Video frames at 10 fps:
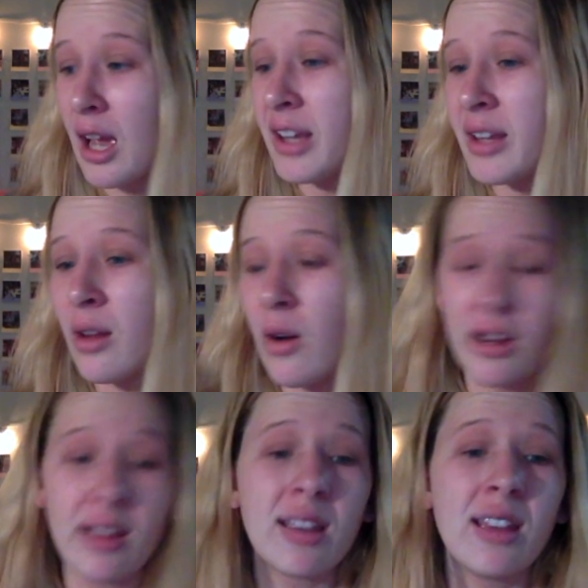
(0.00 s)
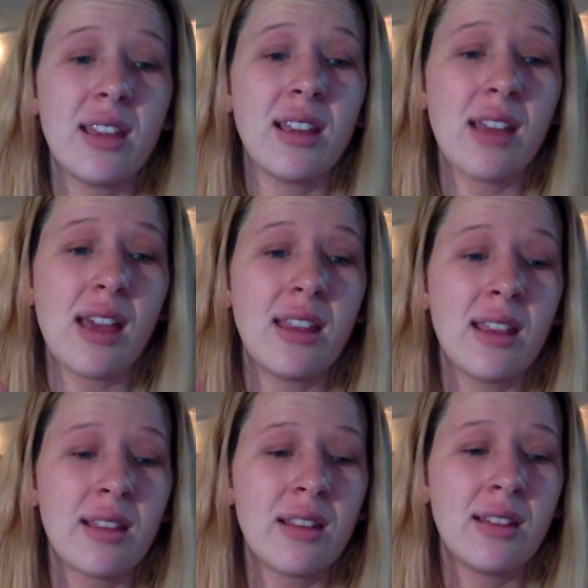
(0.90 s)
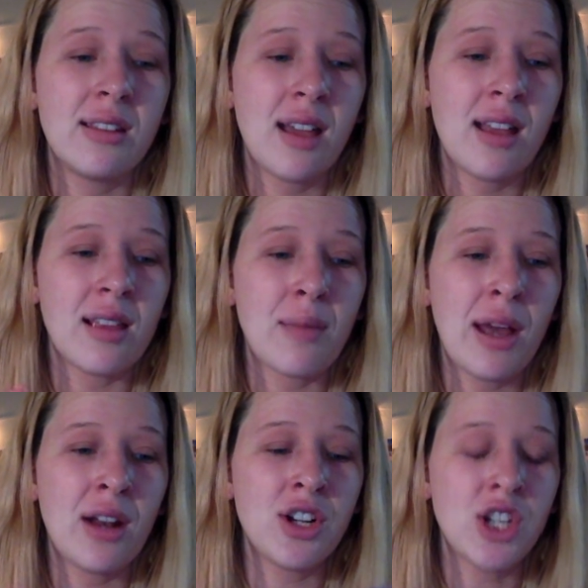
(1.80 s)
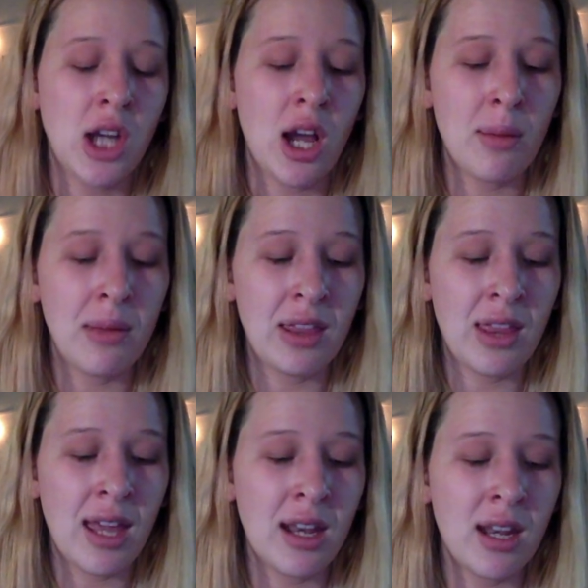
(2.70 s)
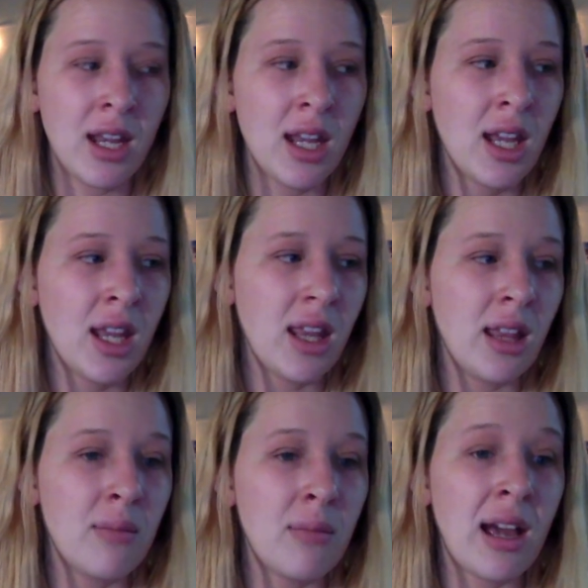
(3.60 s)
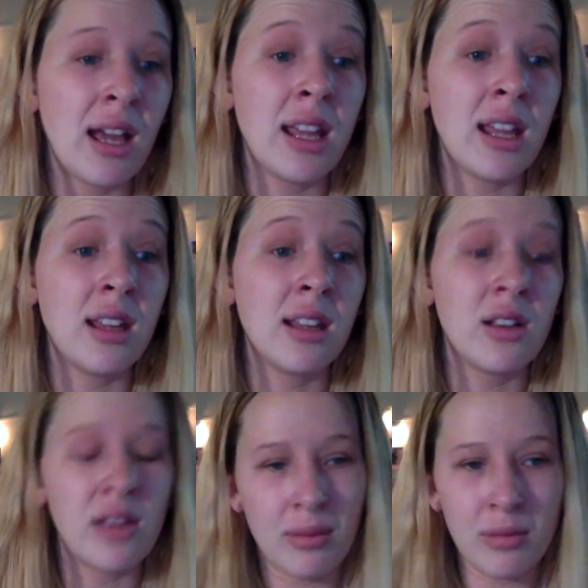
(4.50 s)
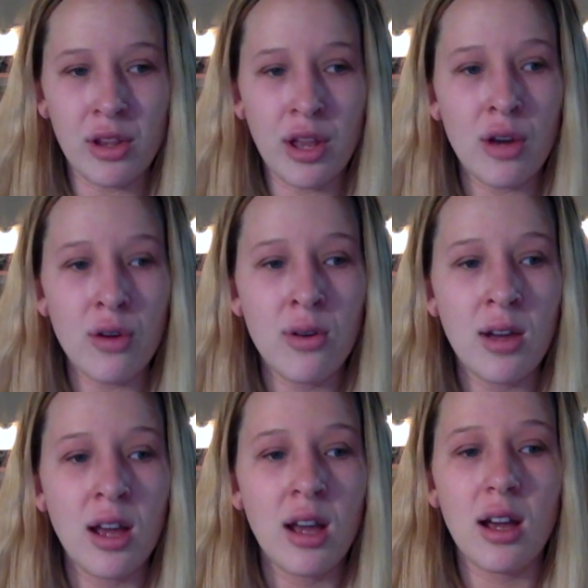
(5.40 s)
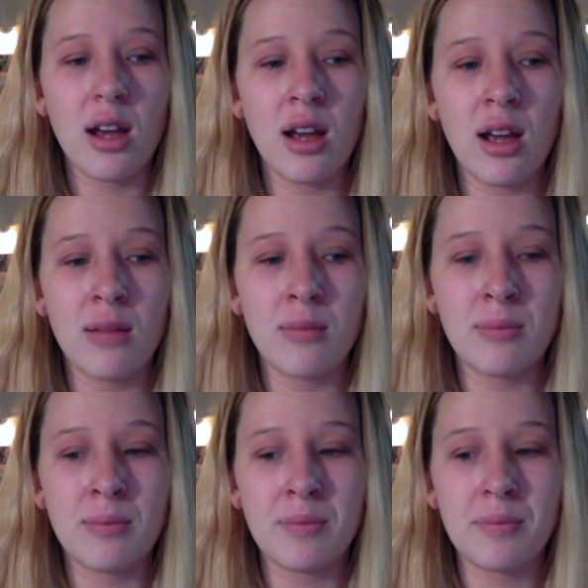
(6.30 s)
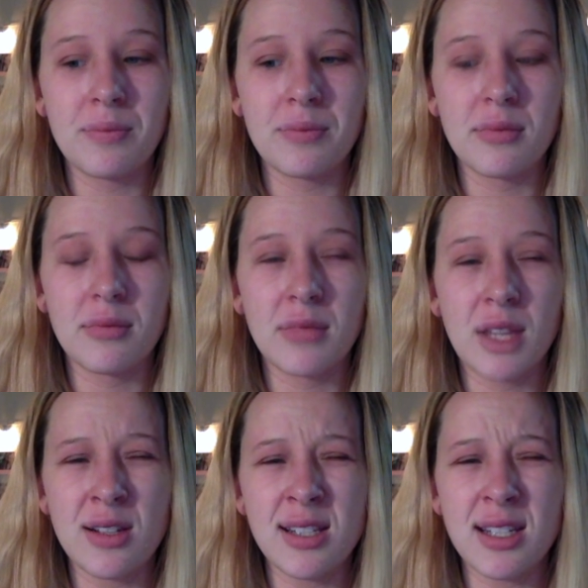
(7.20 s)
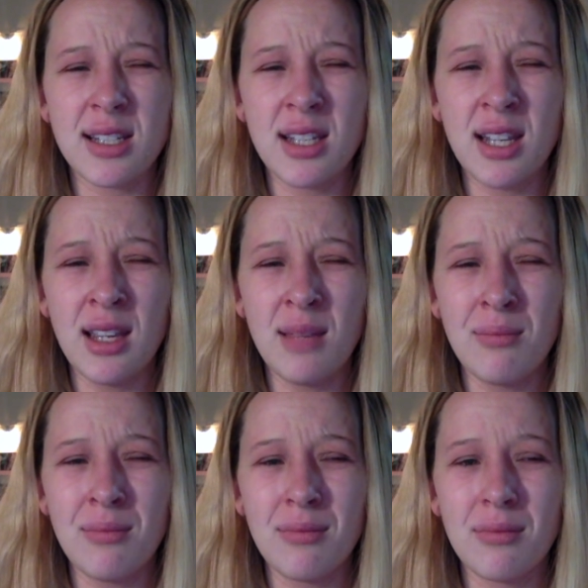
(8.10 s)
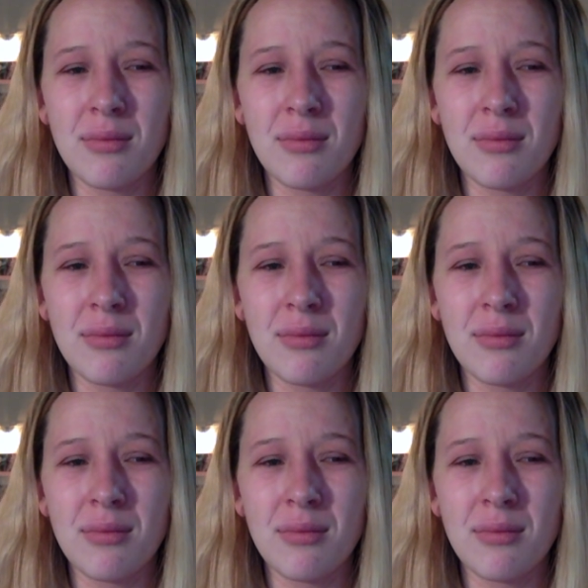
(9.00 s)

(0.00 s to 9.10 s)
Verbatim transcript: I honestly think that this does a better job than my Glam Glow um, Thirsty.